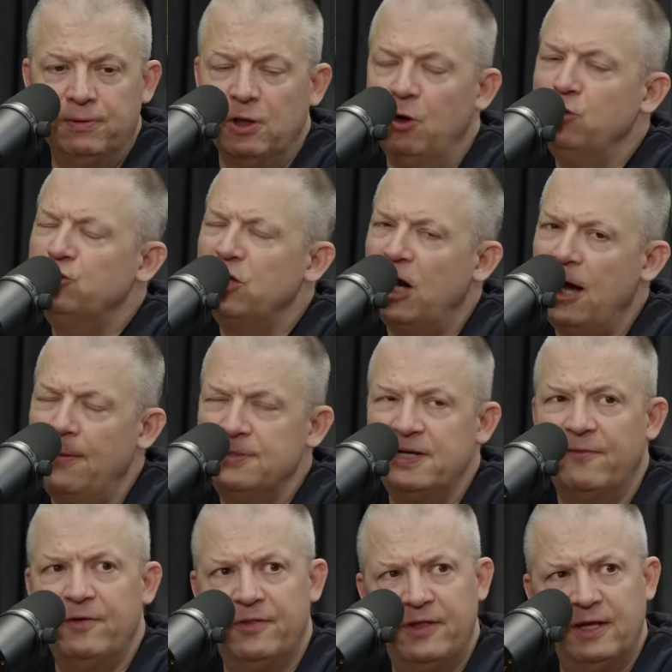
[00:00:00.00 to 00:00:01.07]
Blowjobs,
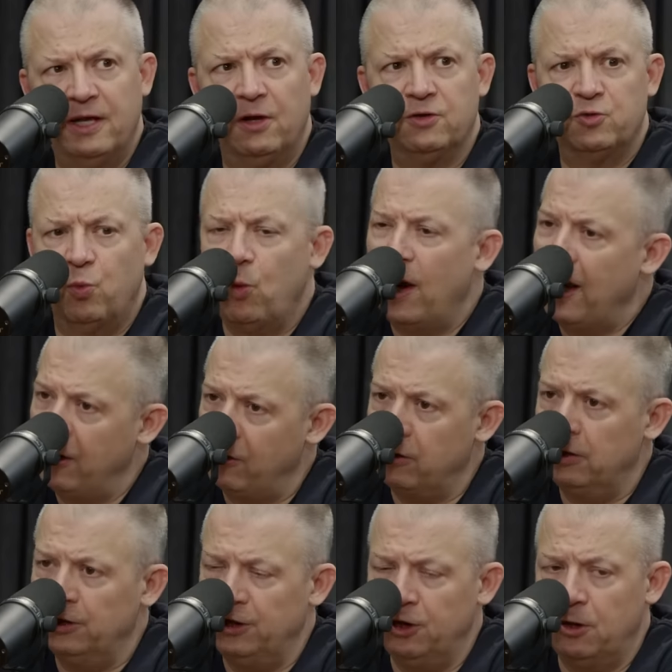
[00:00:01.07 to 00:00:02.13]
everything else, way
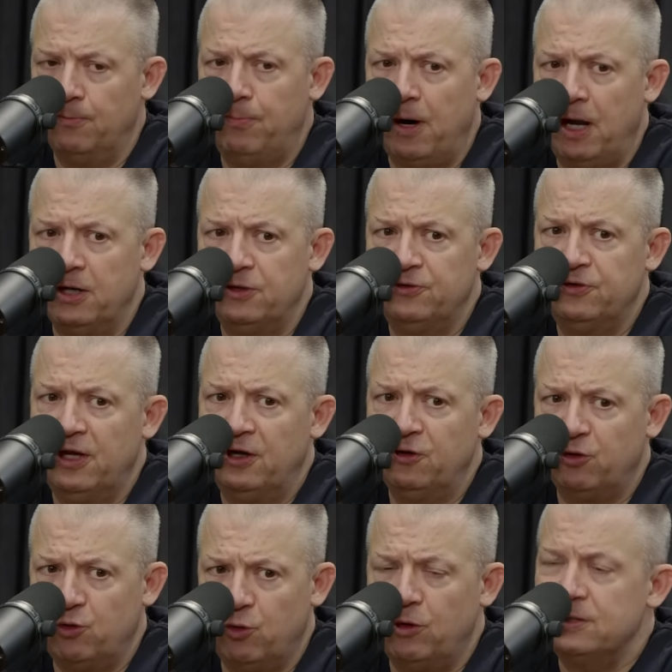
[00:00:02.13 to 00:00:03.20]
earlier, but
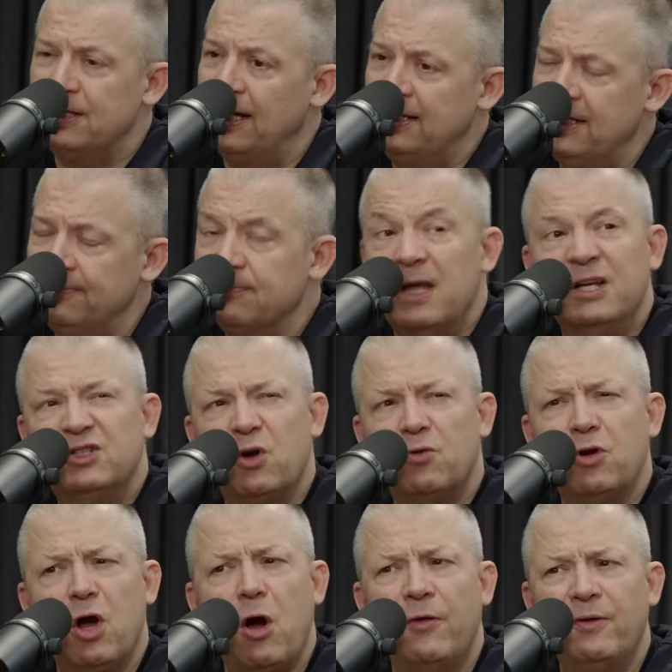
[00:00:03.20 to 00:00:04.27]
intercourse, Why? 18.
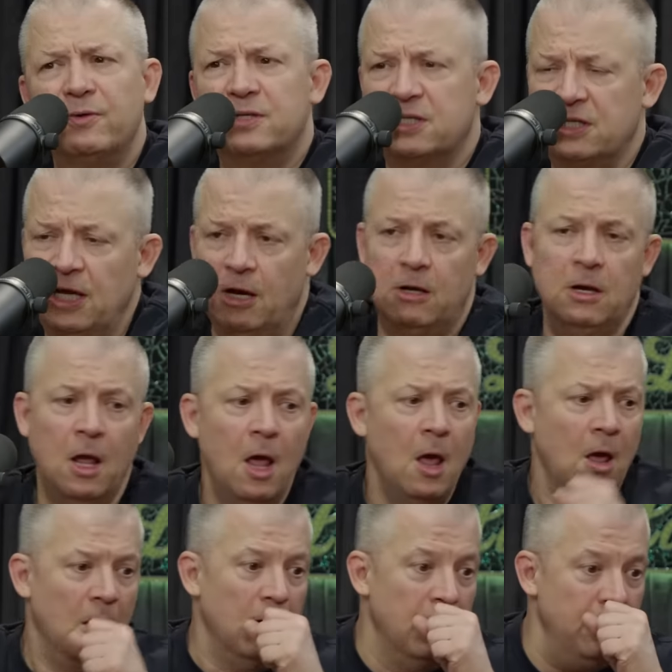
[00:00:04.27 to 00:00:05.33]
Don't know. I think I was scared.
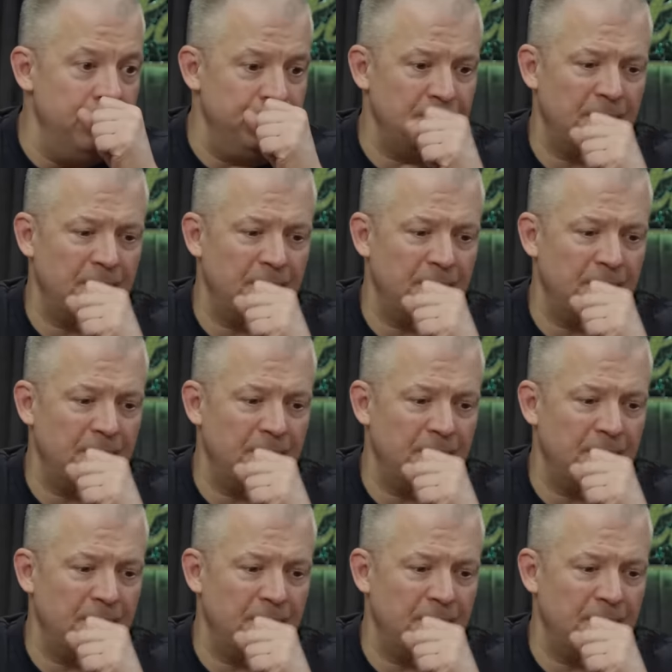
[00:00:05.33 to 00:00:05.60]
Yeah,